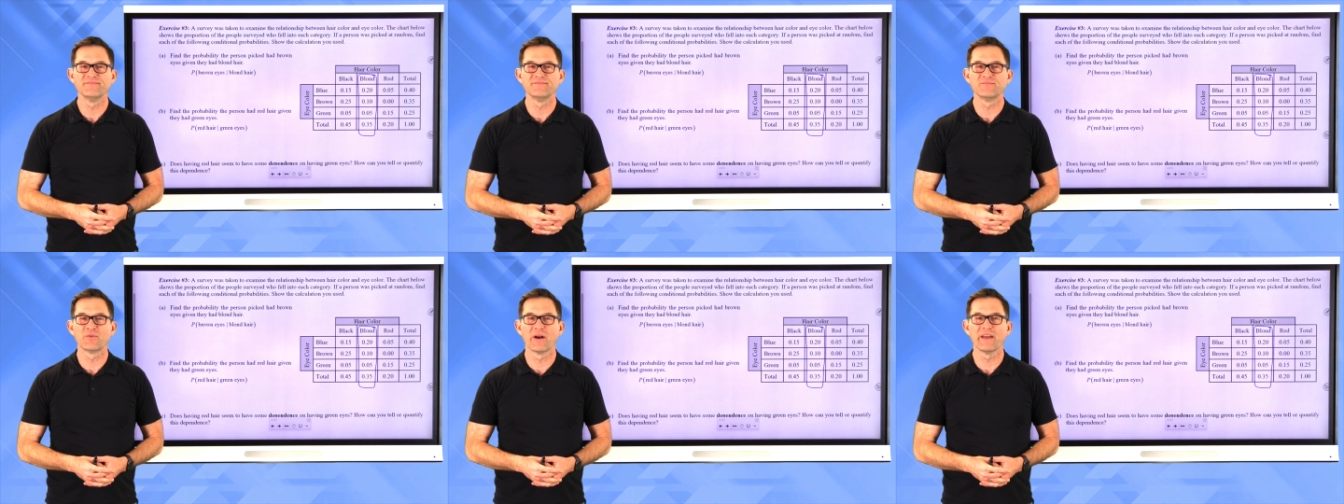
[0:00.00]

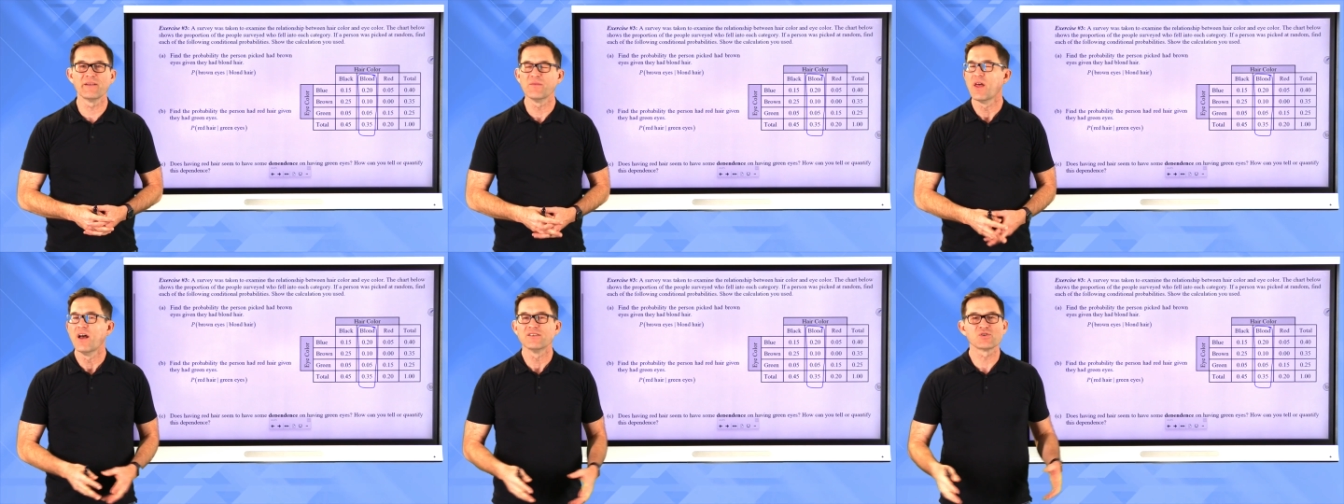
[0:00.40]
Right?
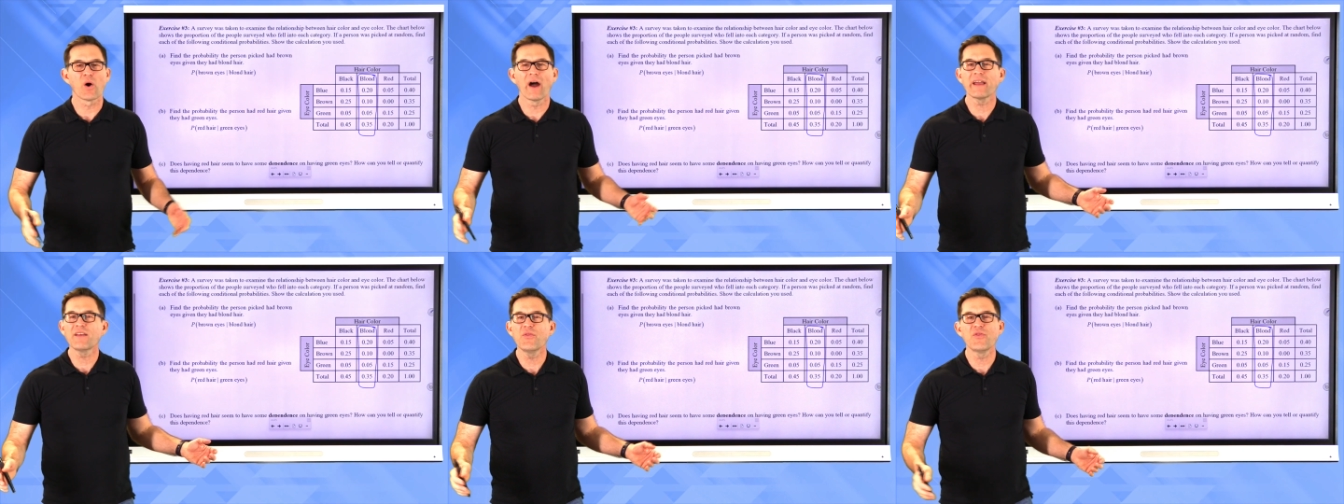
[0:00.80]
So
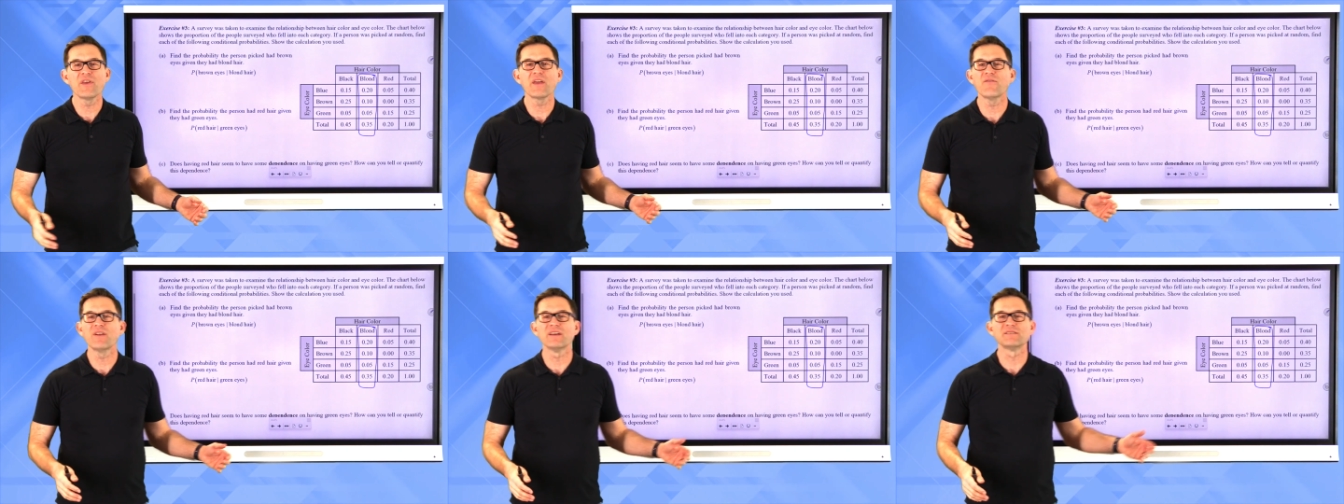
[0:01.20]
I can
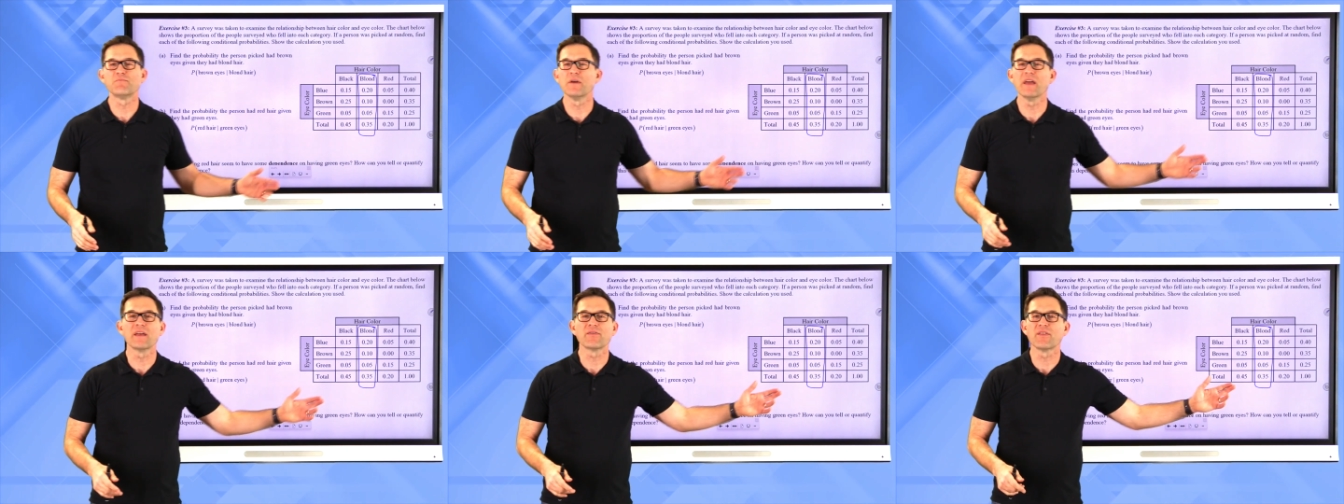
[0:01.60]
think of it as
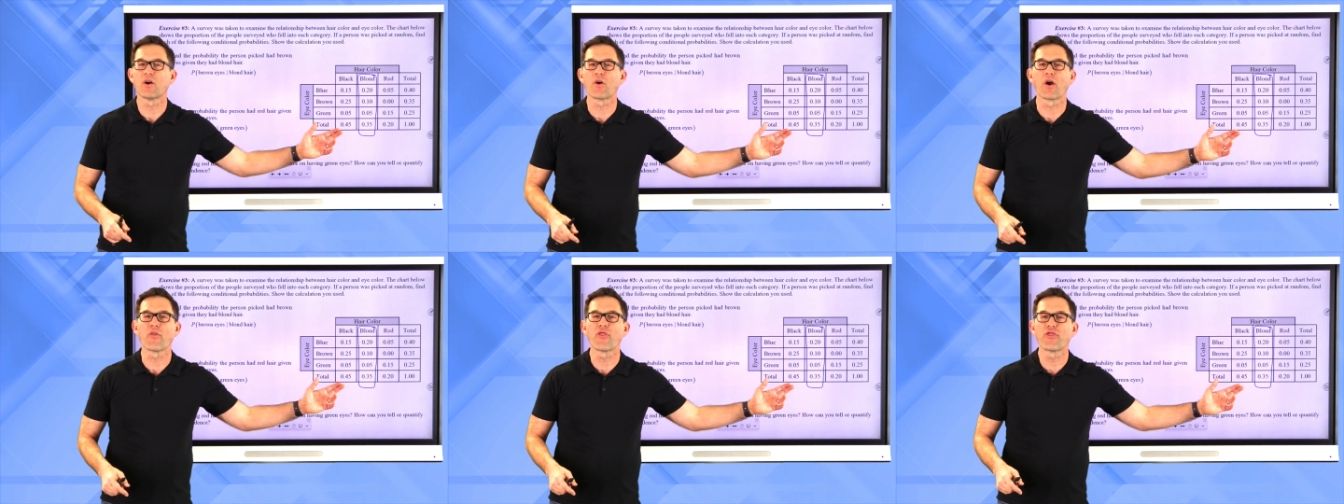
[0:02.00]
being
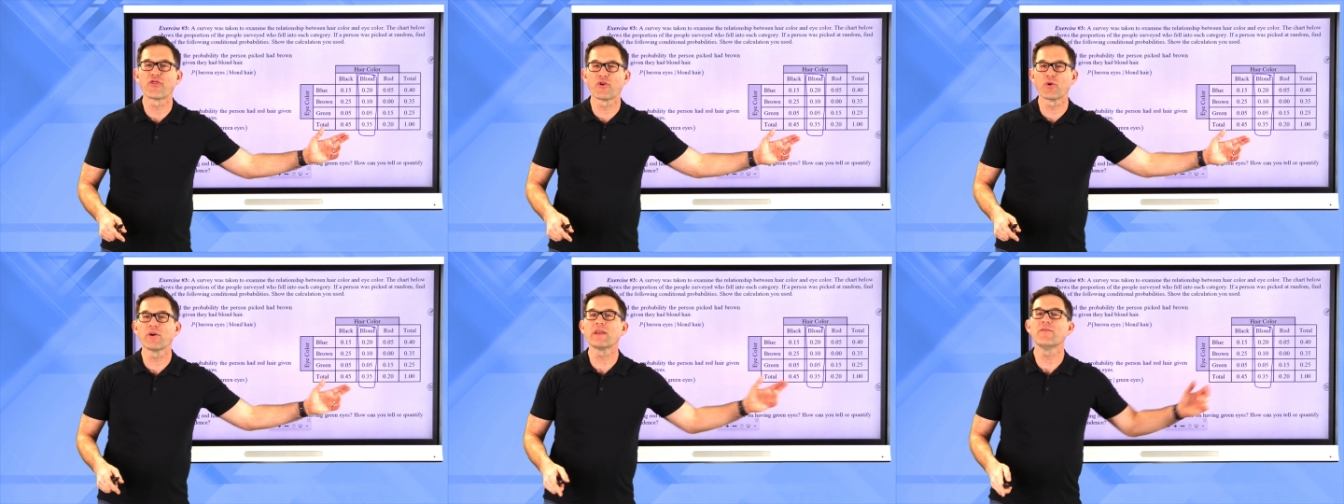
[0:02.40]
there are
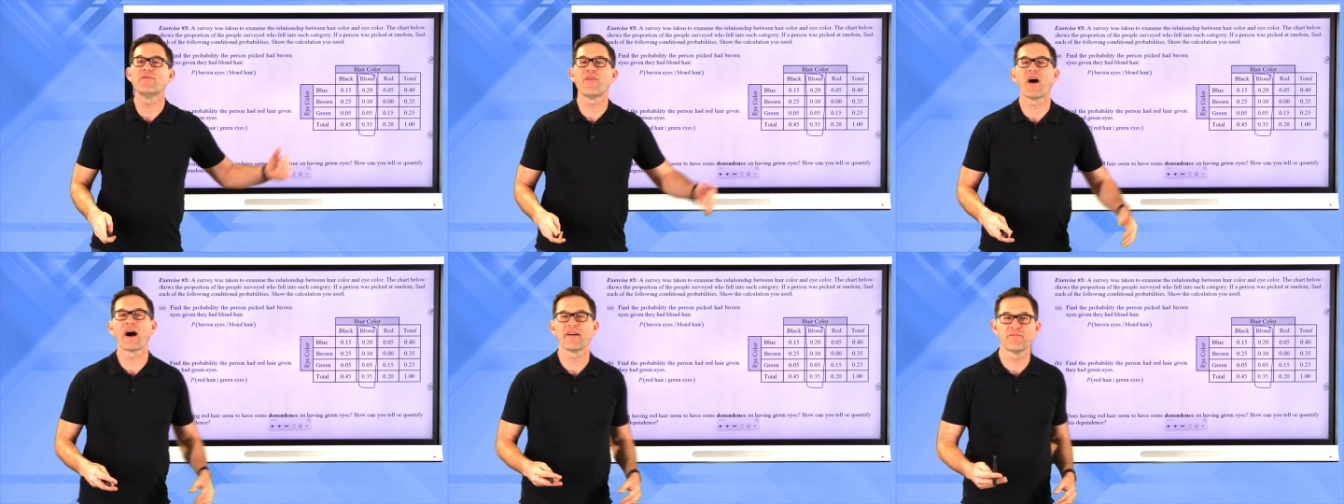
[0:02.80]

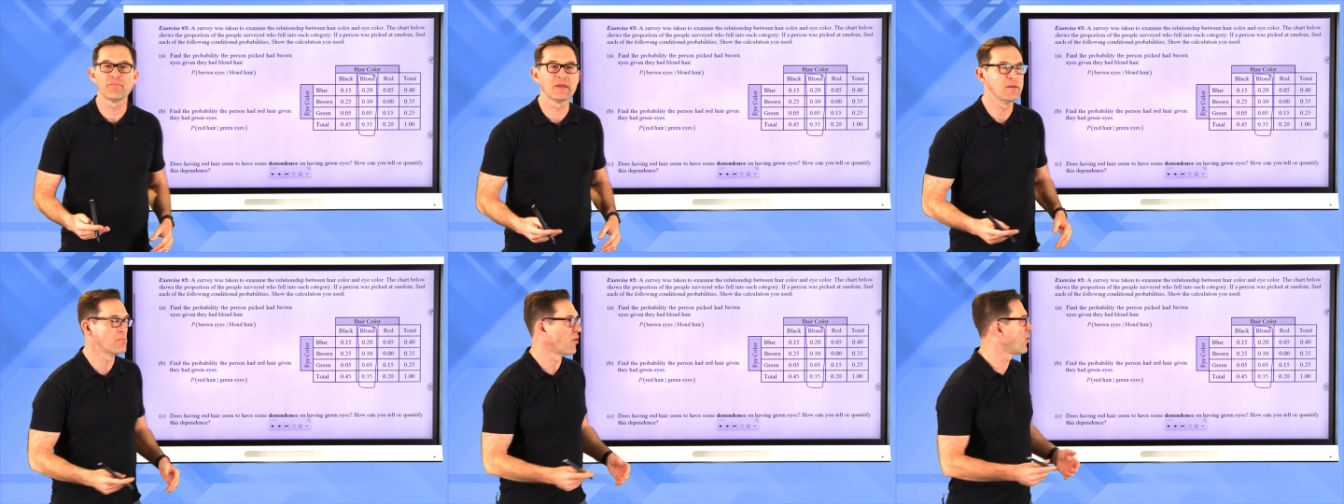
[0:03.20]
35
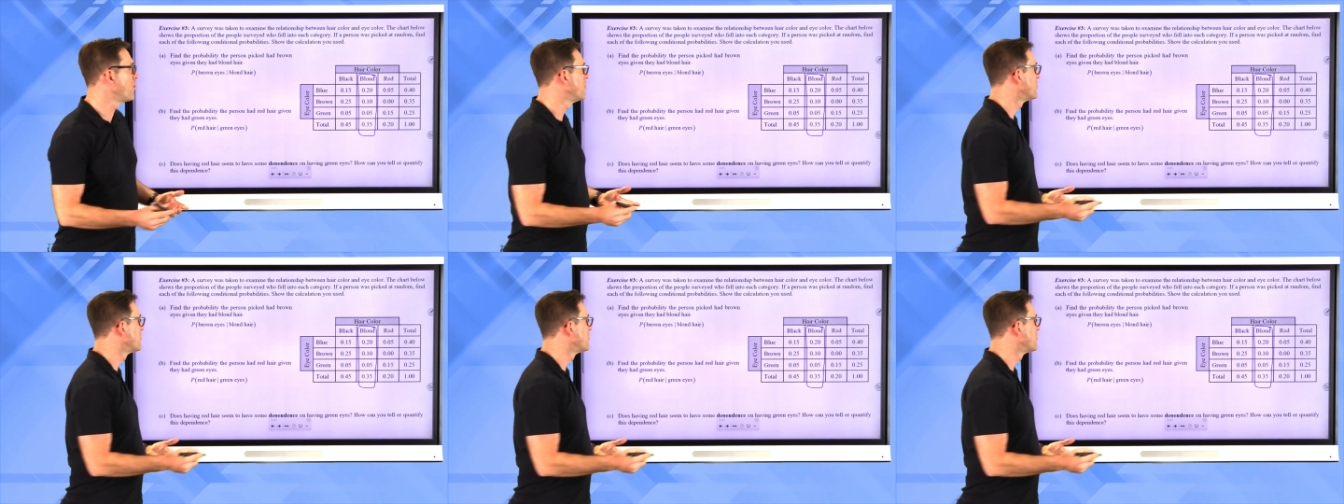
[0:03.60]
people,